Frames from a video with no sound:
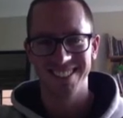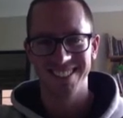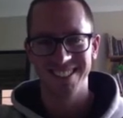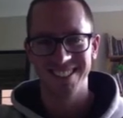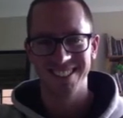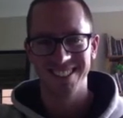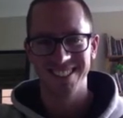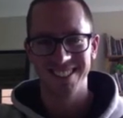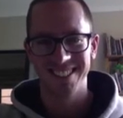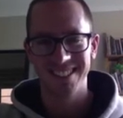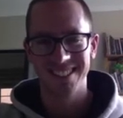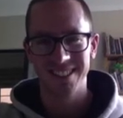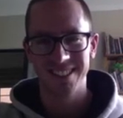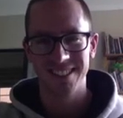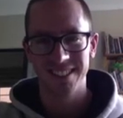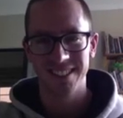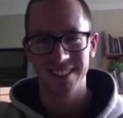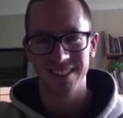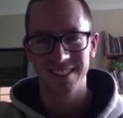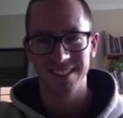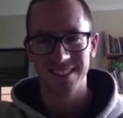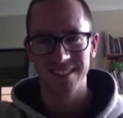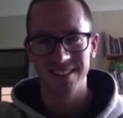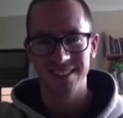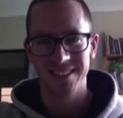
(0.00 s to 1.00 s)

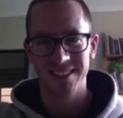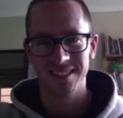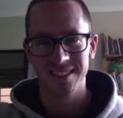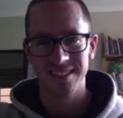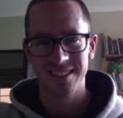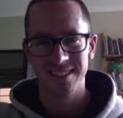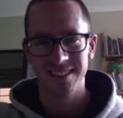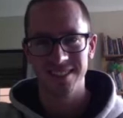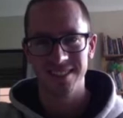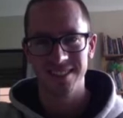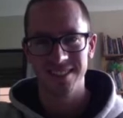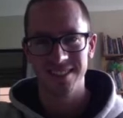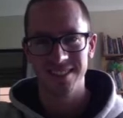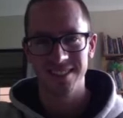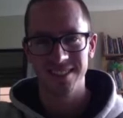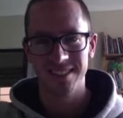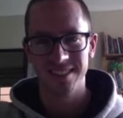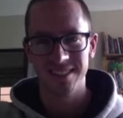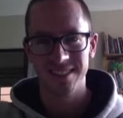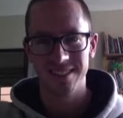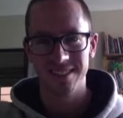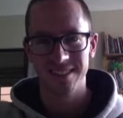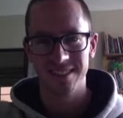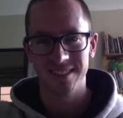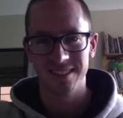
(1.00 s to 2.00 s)

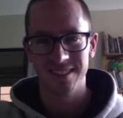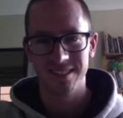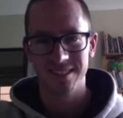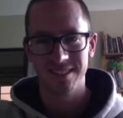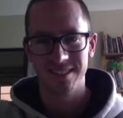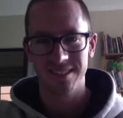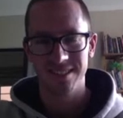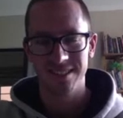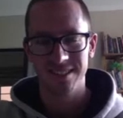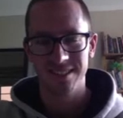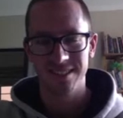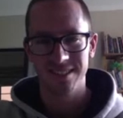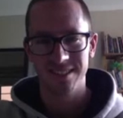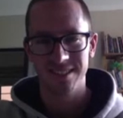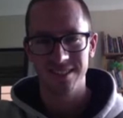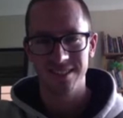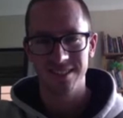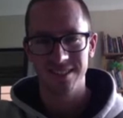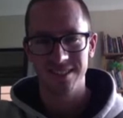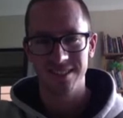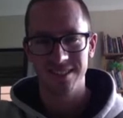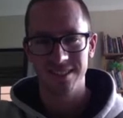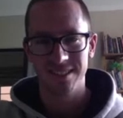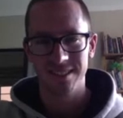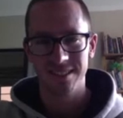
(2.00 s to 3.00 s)

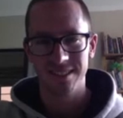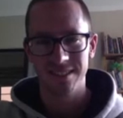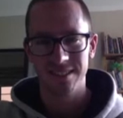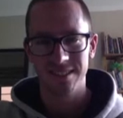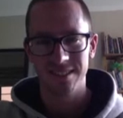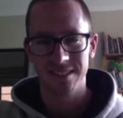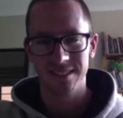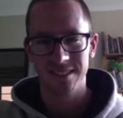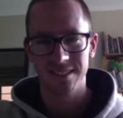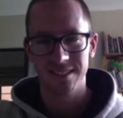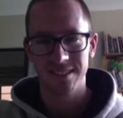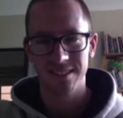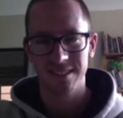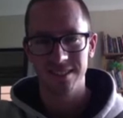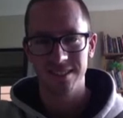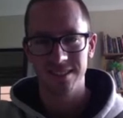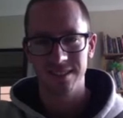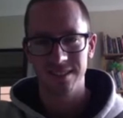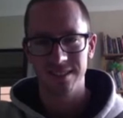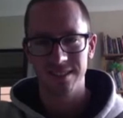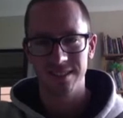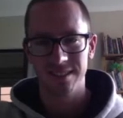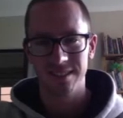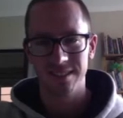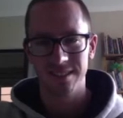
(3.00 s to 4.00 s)

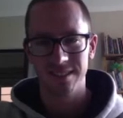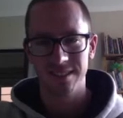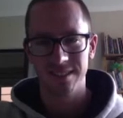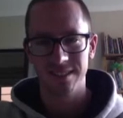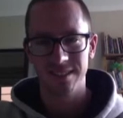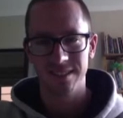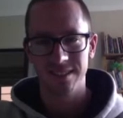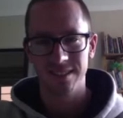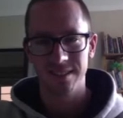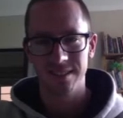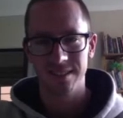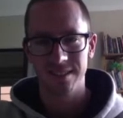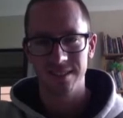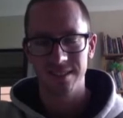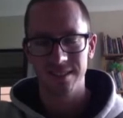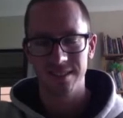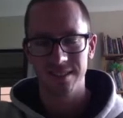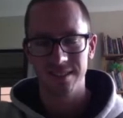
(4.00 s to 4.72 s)
The person shown says nothing.